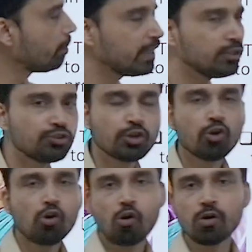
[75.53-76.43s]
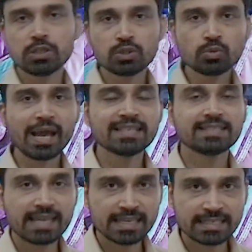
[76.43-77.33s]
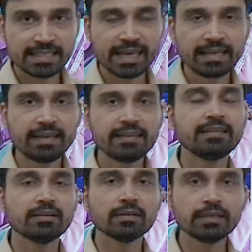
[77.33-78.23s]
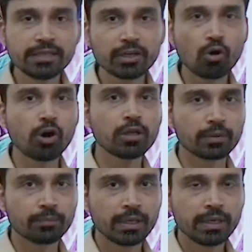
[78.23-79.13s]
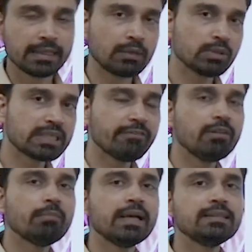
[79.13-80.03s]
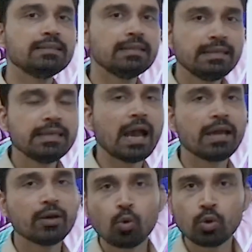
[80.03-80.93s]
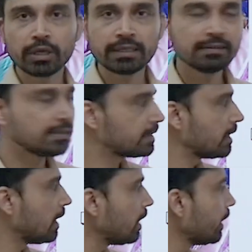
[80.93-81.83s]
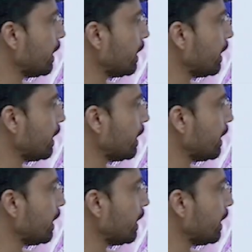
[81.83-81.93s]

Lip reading: bench also has castigated the earlier order that was given by the Delhi High Court in this regard,